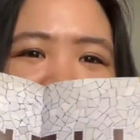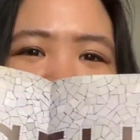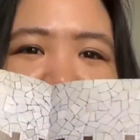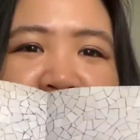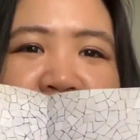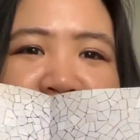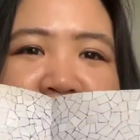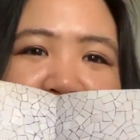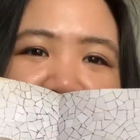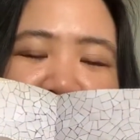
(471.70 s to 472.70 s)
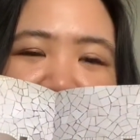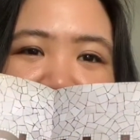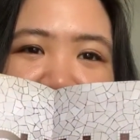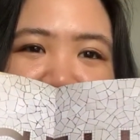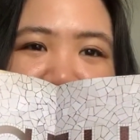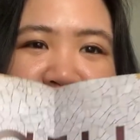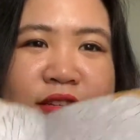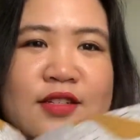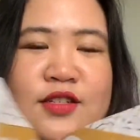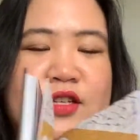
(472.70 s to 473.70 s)
Ta-da!
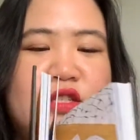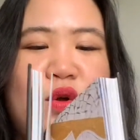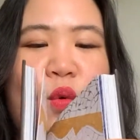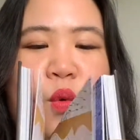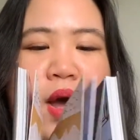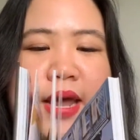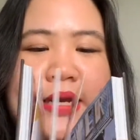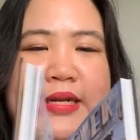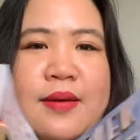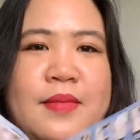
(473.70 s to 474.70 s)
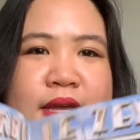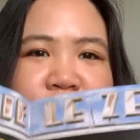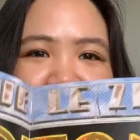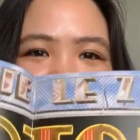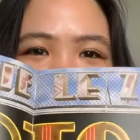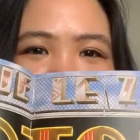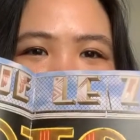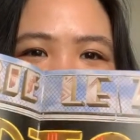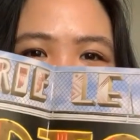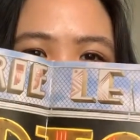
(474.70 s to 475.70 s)
It's quite amazing
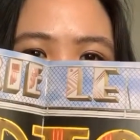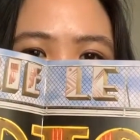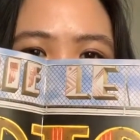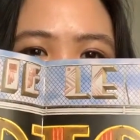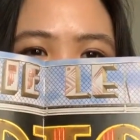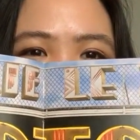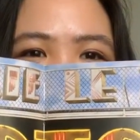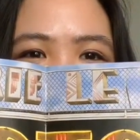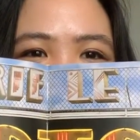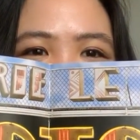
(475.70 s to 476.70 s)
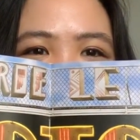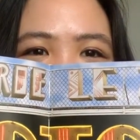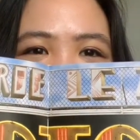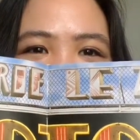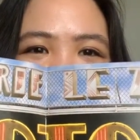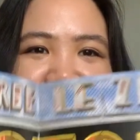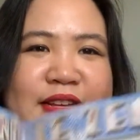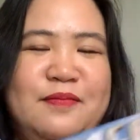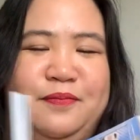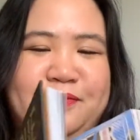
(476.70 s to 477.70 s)
and so
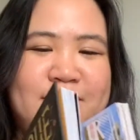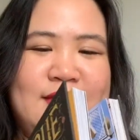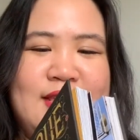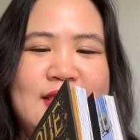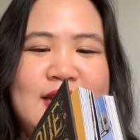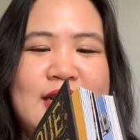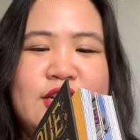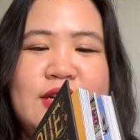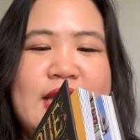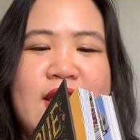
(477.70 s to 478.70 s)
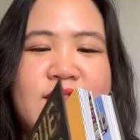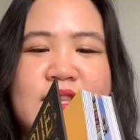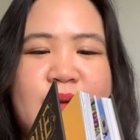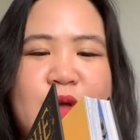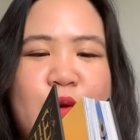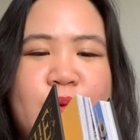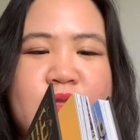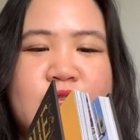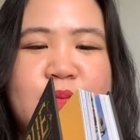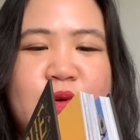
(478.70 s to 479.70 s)
lovely. Literally every time I open
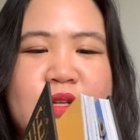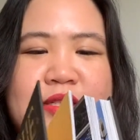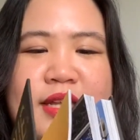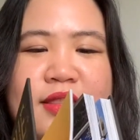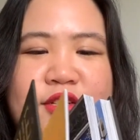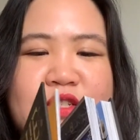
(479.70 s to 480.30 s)
this book, it's like there's